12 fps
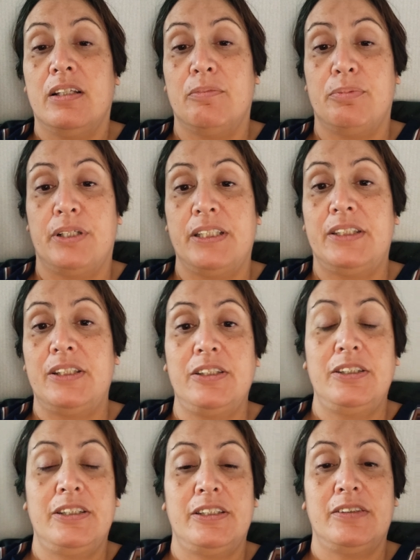The
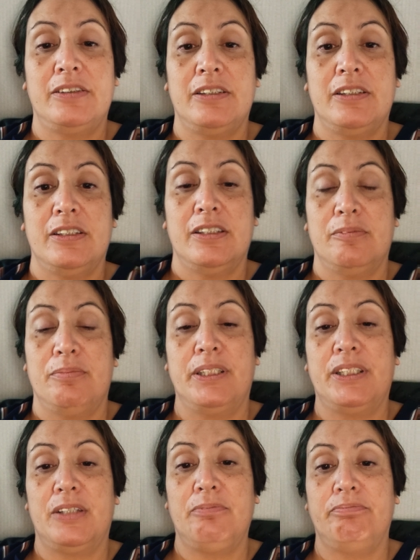priesthood,
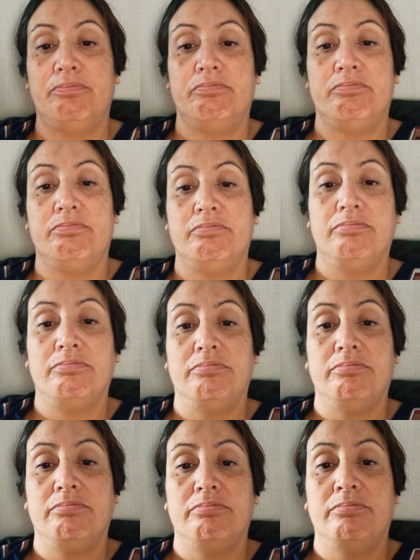Bishop,
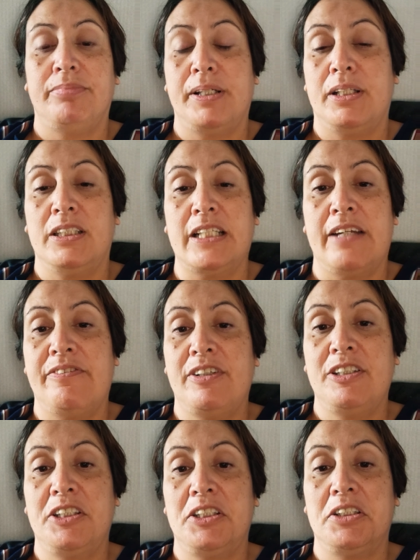Brother
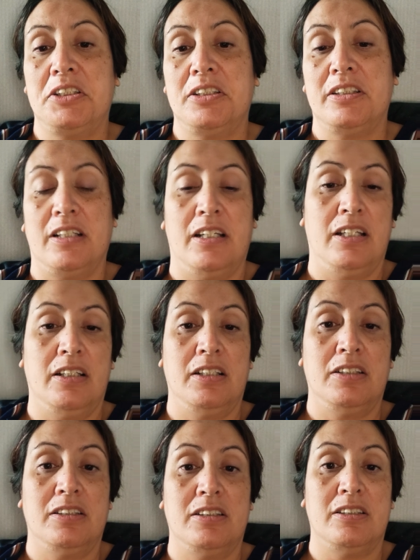Davis,
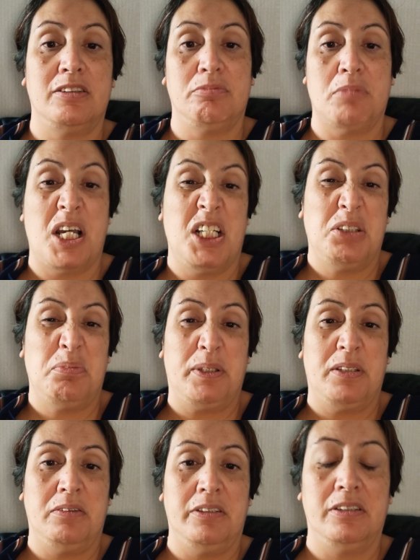and my
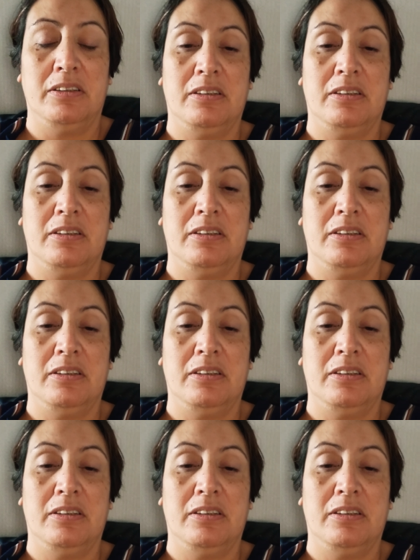husband.